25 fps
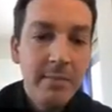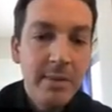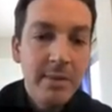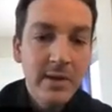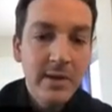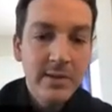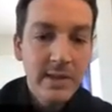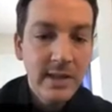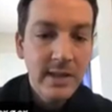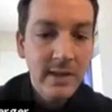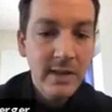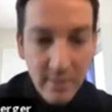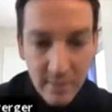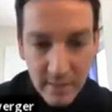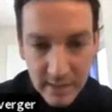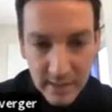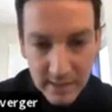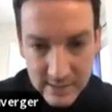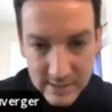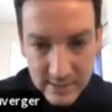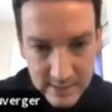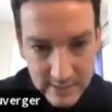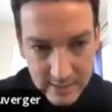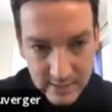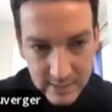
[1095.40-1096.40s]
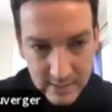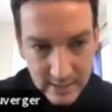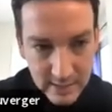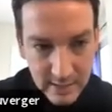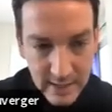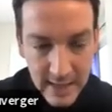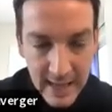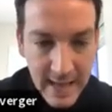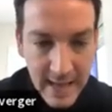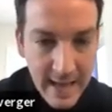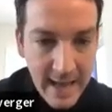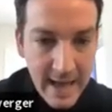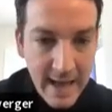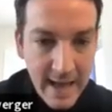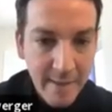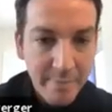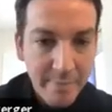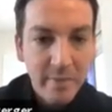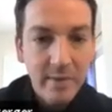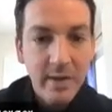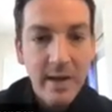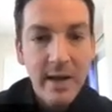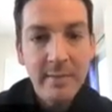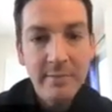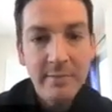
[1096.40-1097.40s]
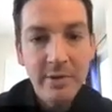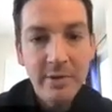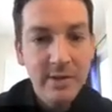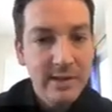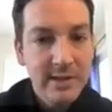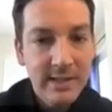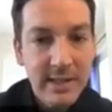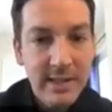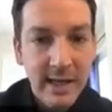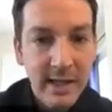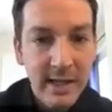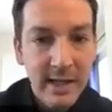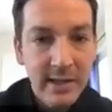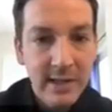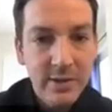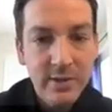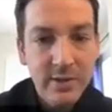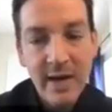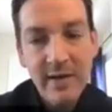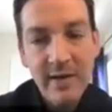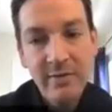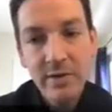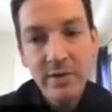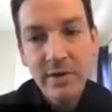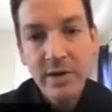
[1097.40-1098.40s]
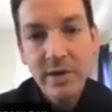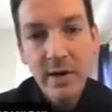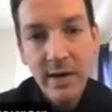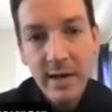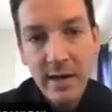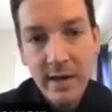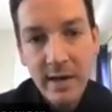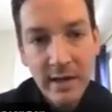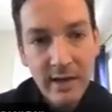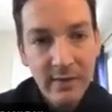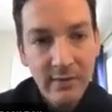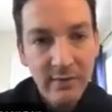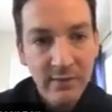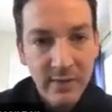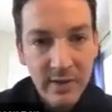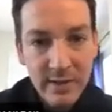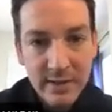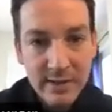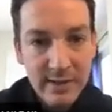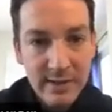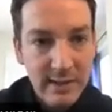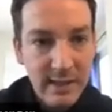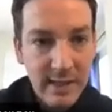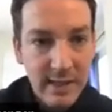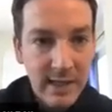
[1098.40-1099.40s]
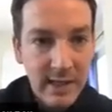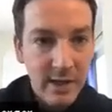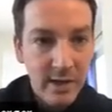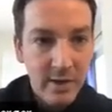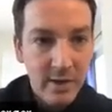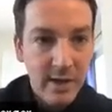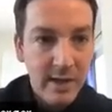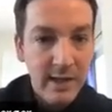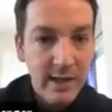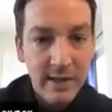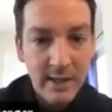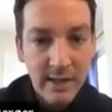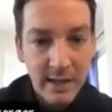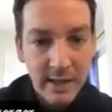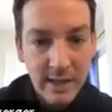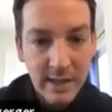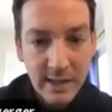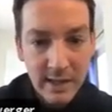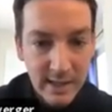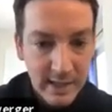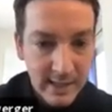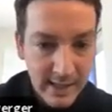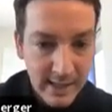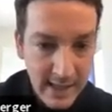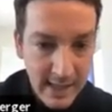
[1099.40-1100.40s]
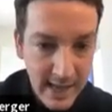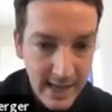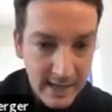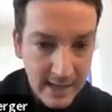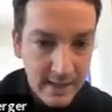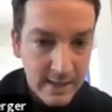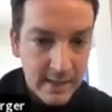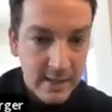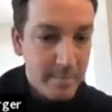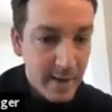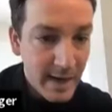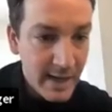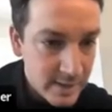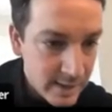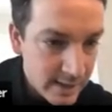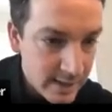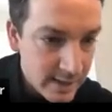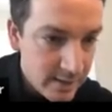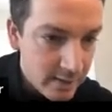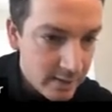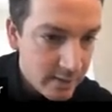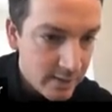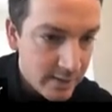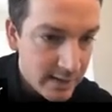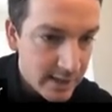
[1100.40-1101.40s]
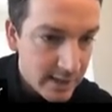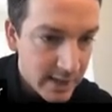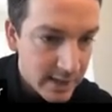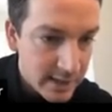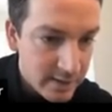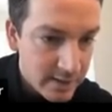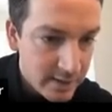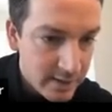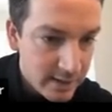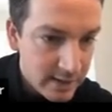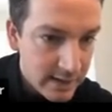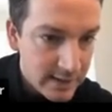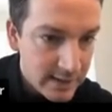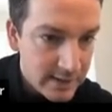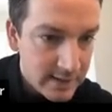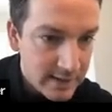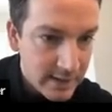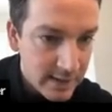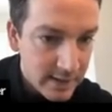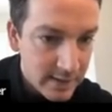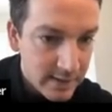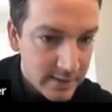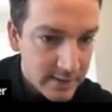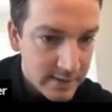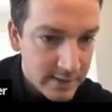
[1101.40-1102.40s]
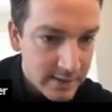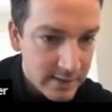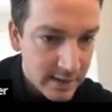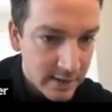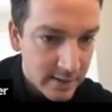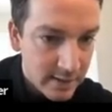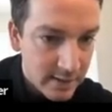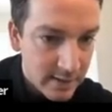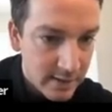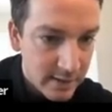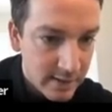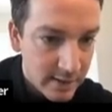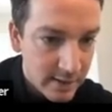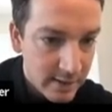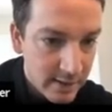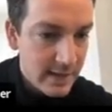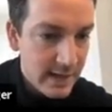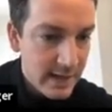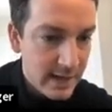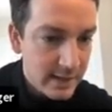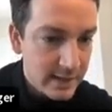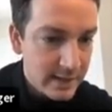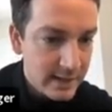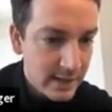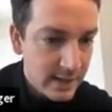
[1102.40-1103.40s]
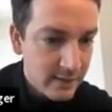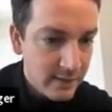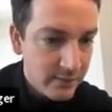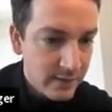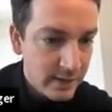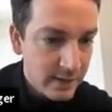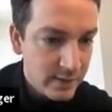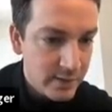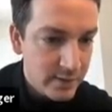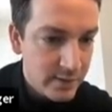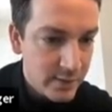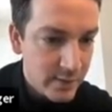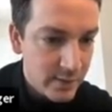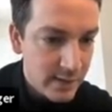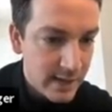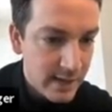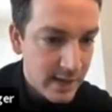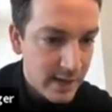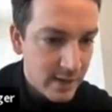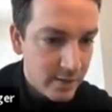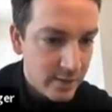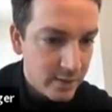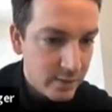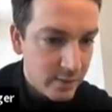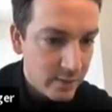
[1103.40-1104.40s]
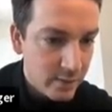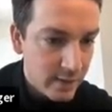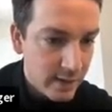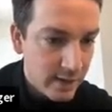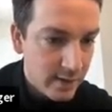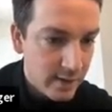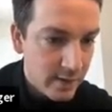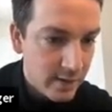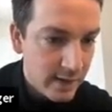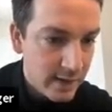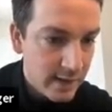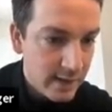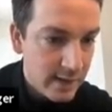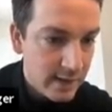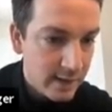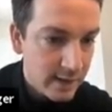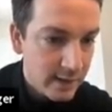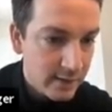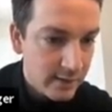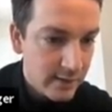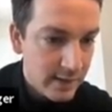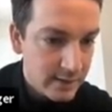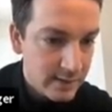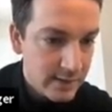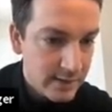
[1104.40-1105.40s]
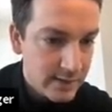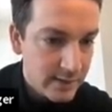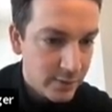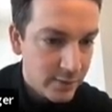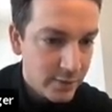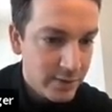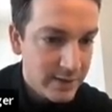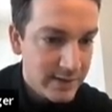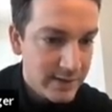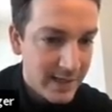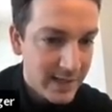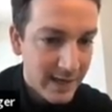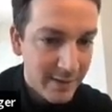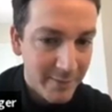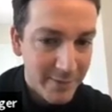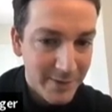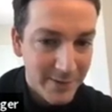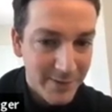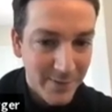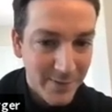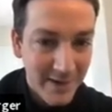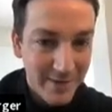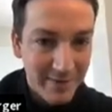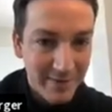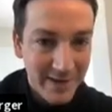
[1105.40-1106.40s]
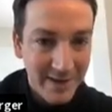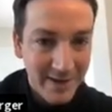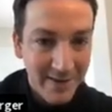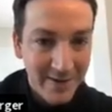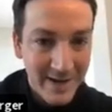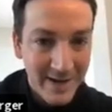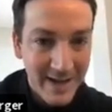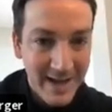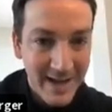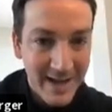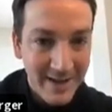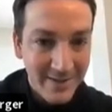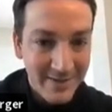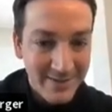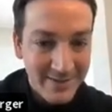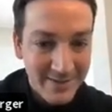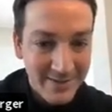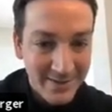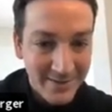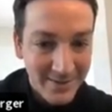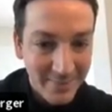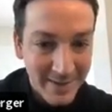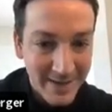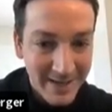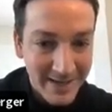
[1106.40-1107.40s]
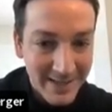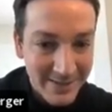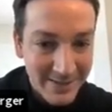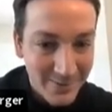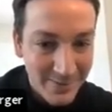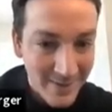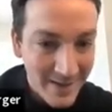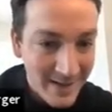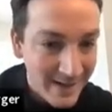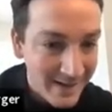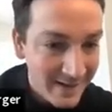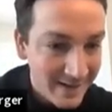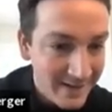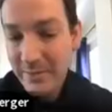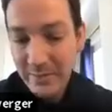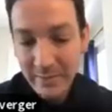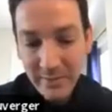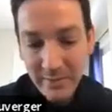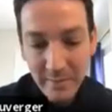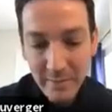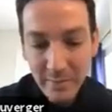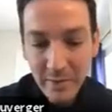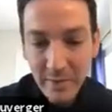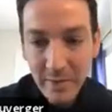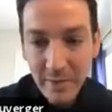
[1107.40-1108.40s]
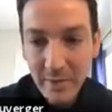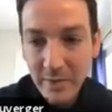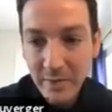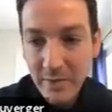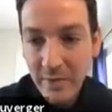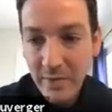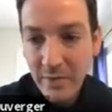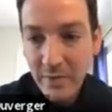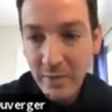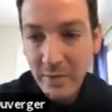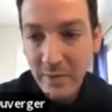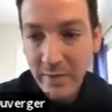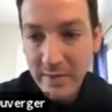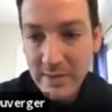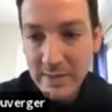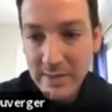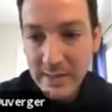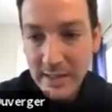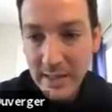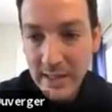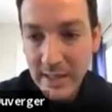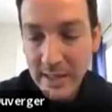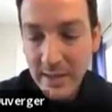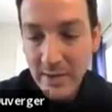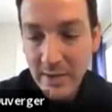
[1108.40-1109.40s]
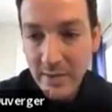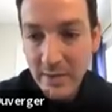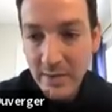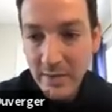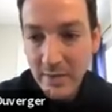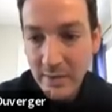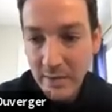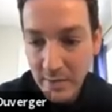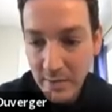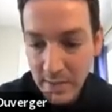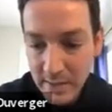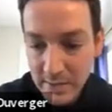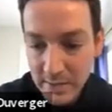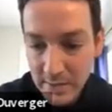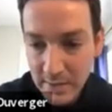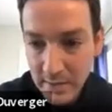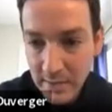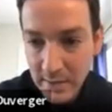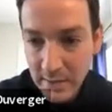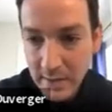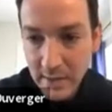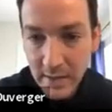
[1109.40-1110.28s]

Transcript: because in this app, I'm just starting it, so I haven't done any fancy error handling yet. But you know what, actually, let's take a second and I'll kind of illustrate how to do error handling, because that's a good time because we have an error now, so might as well. So I'm going to call this error. Actually,